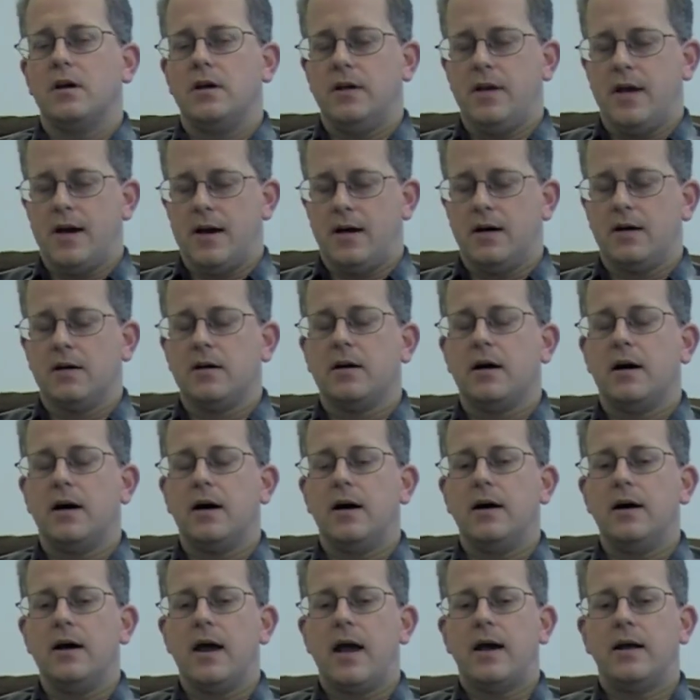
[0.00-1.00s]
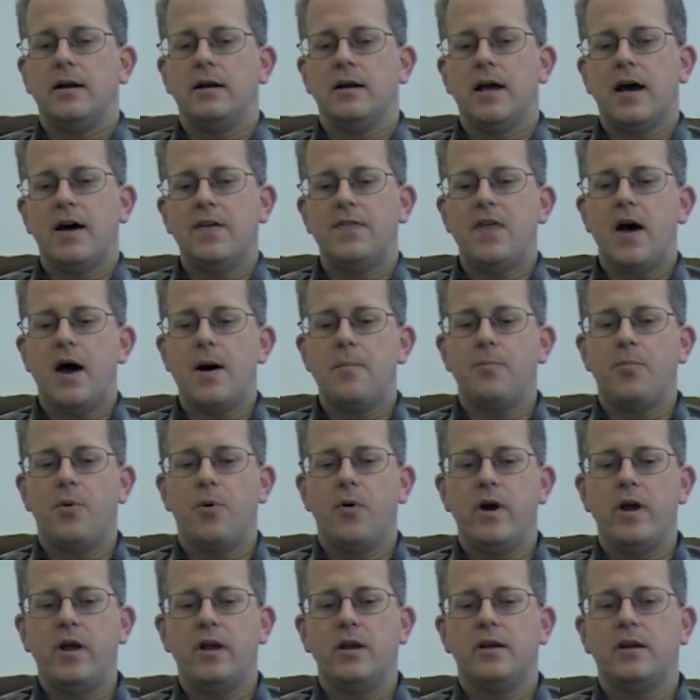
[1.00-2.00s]
Yeah, uh, and at that
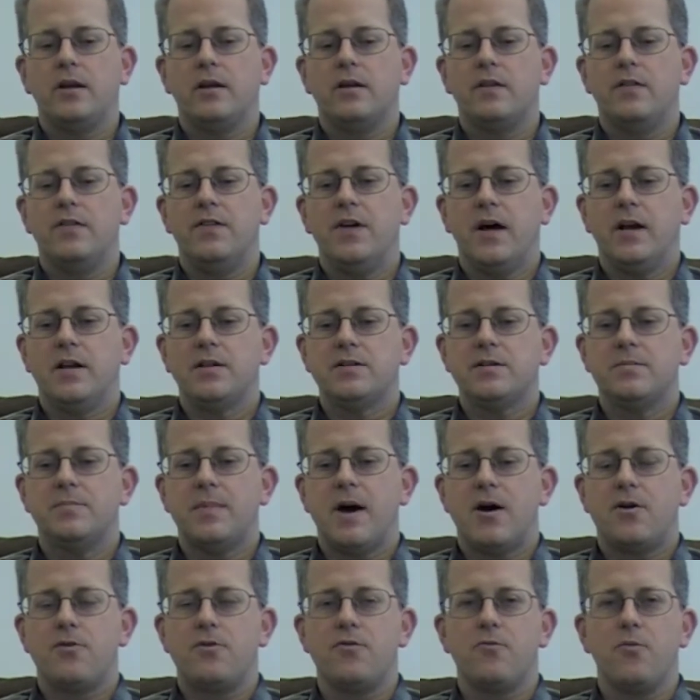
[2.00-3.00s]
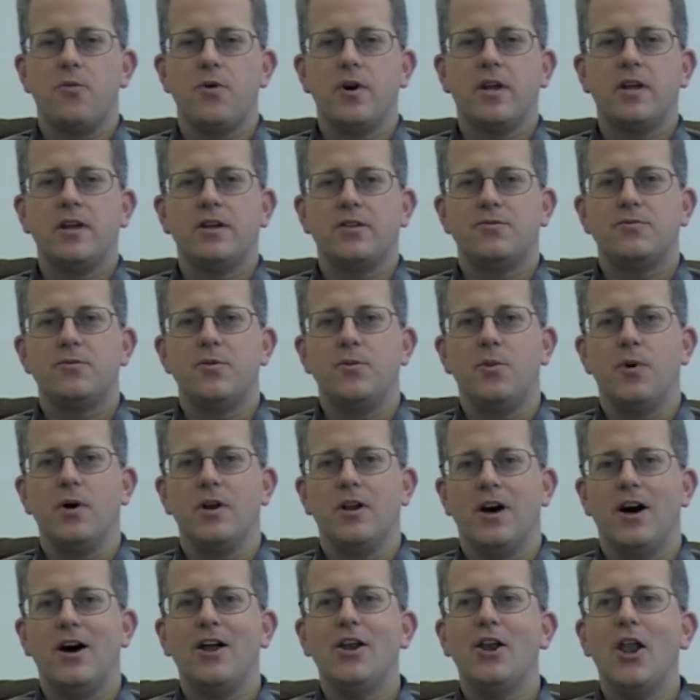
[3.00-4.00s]
point, then it's a matter of working through a,
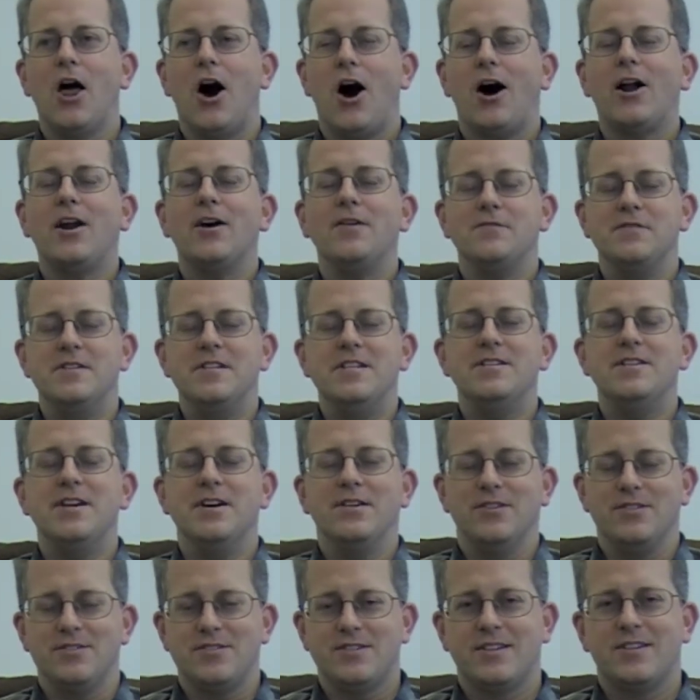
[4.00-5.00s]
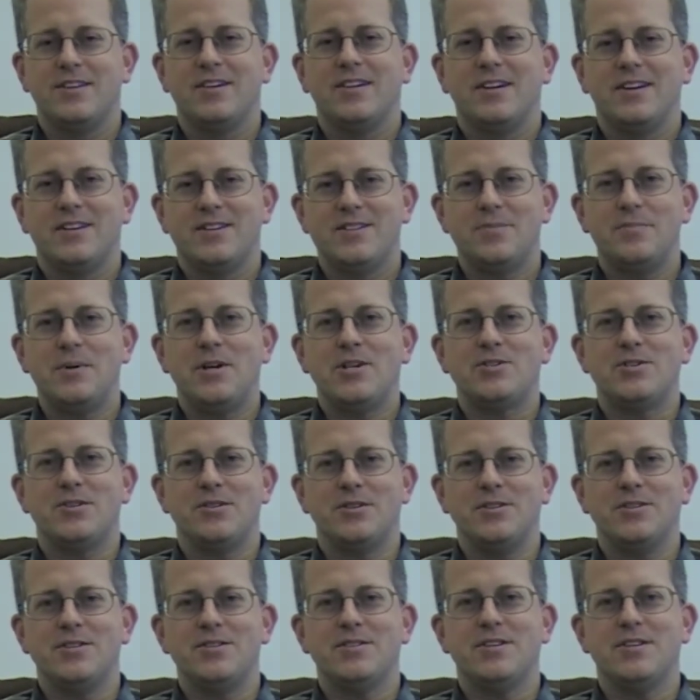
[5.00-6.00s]
a, lot of details to make sure
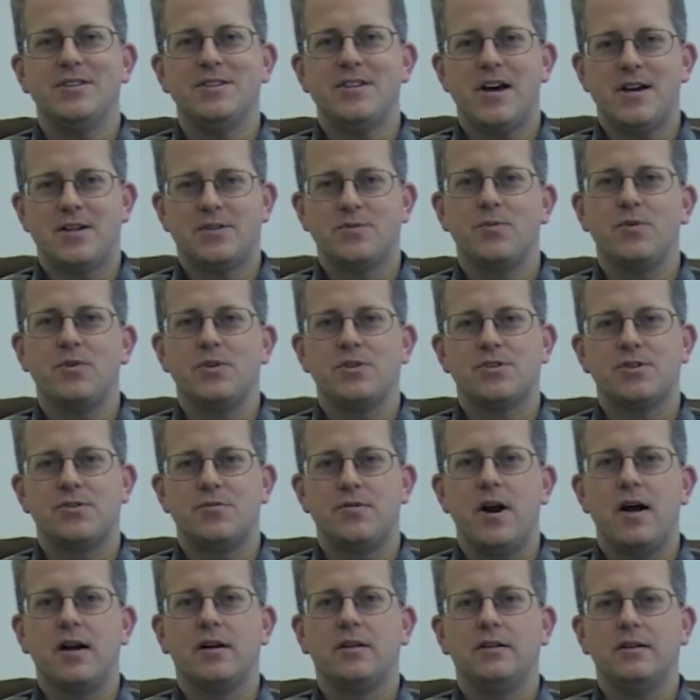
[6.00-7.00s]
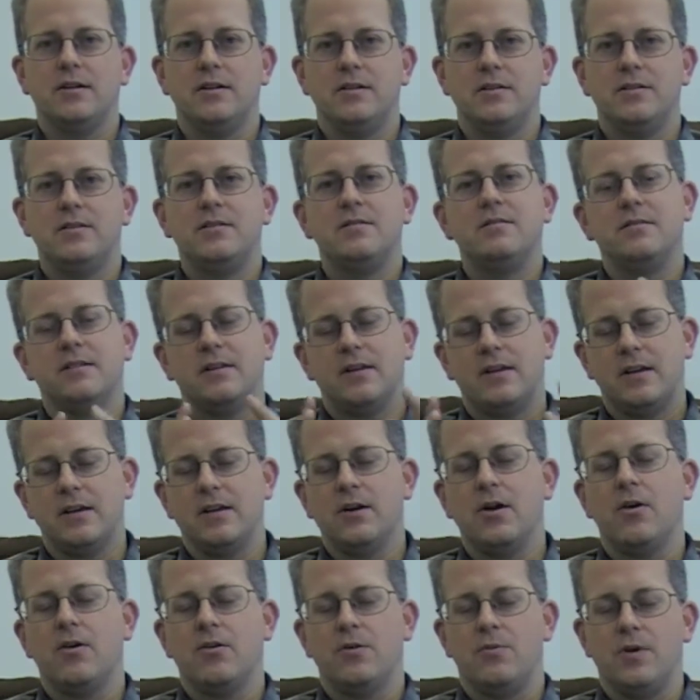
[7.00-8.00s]
that the syntax works correctly okay.
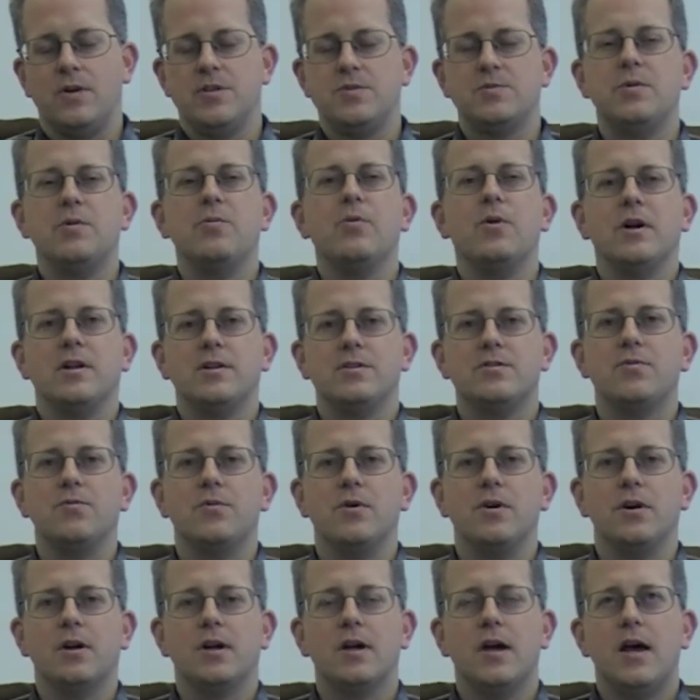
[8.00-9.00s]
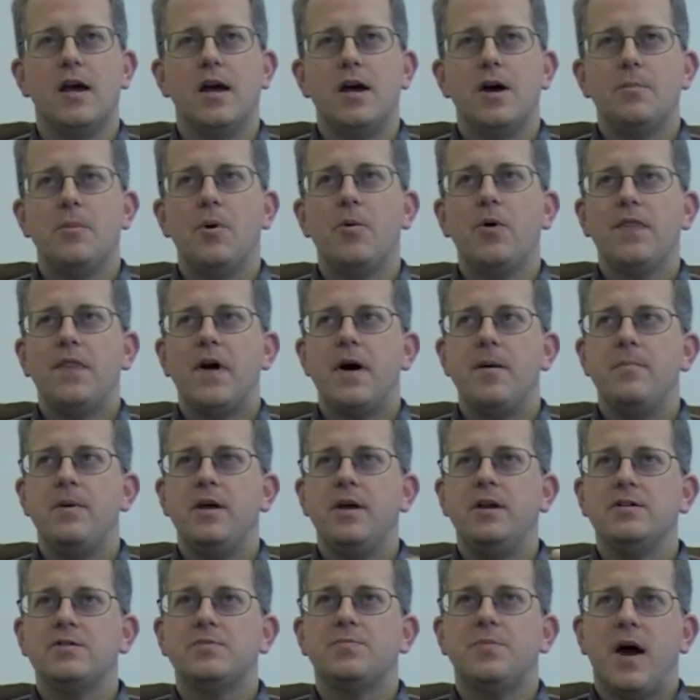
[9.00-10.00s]
in all the ways we want it to work. But what that
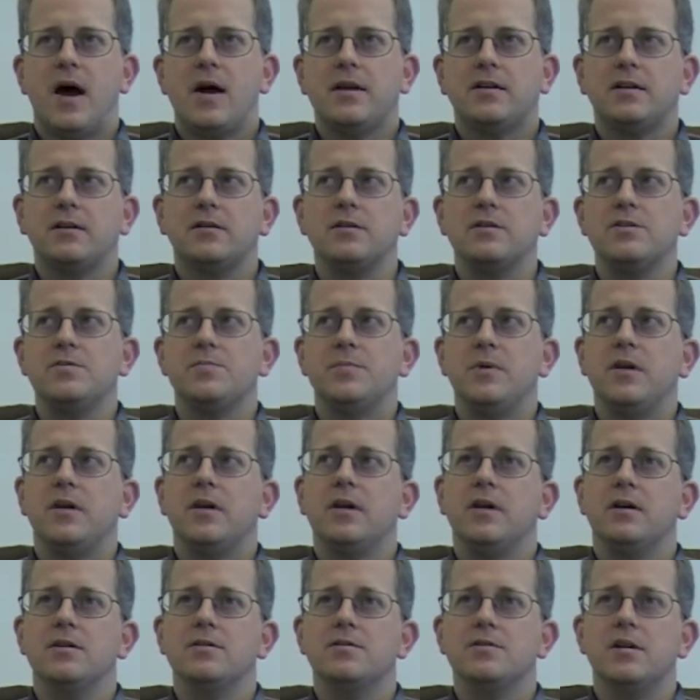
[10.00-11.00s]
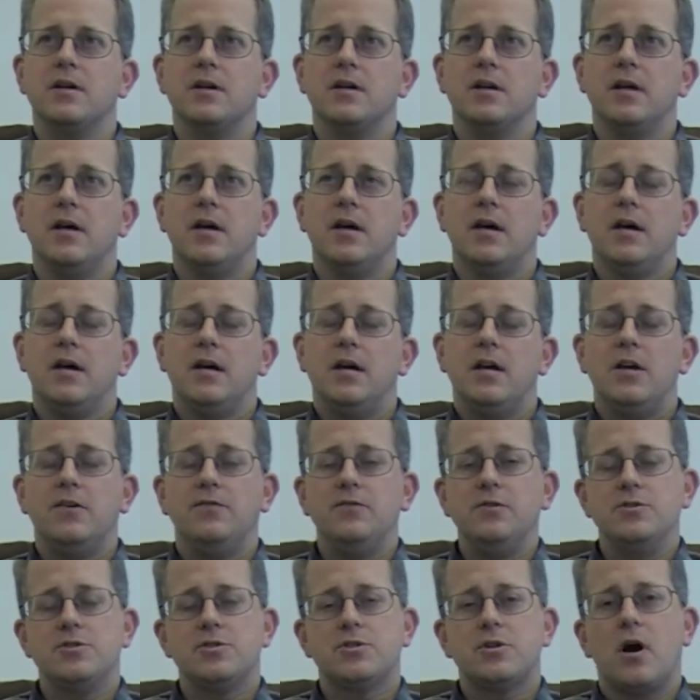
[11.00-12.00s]
means, practically speaking, is that
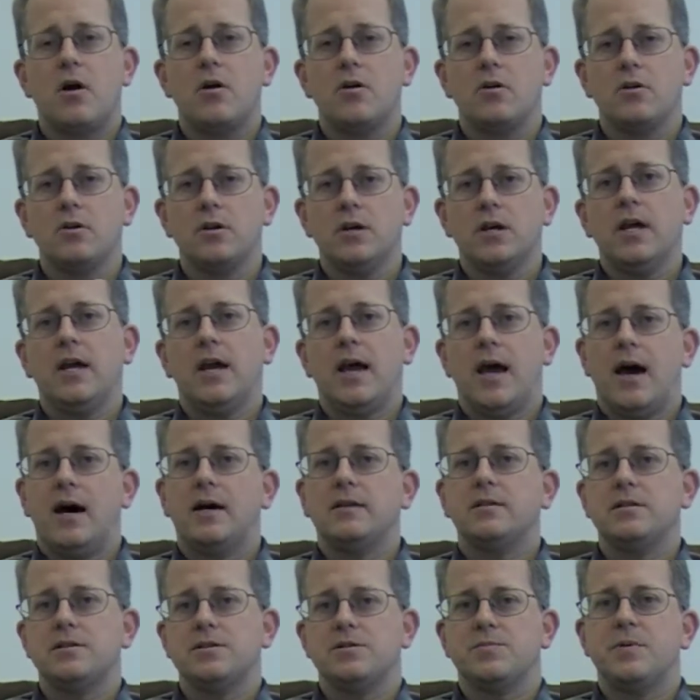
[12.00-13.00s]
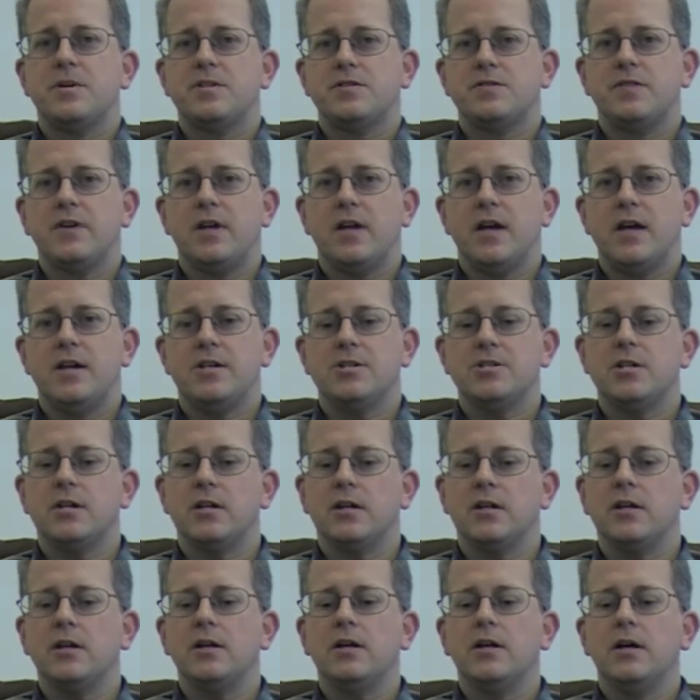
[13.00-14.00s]
if you start looking at the
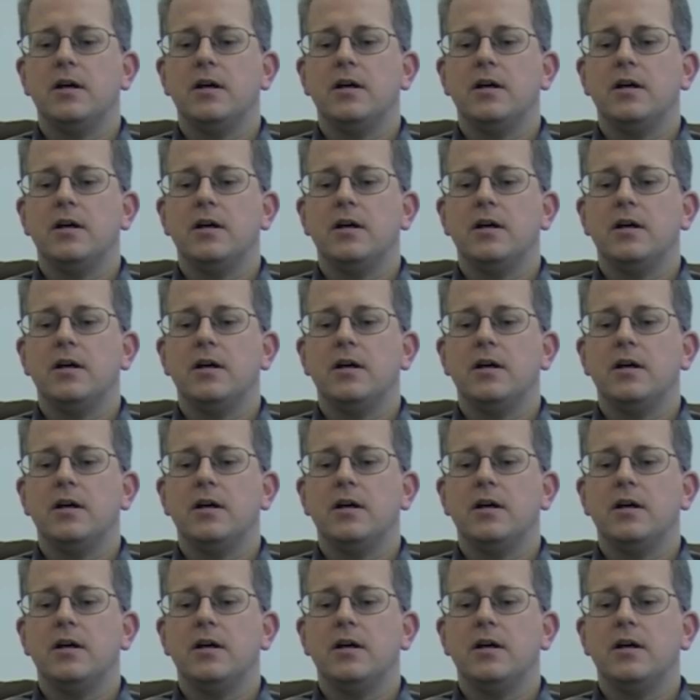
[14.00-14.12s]
specification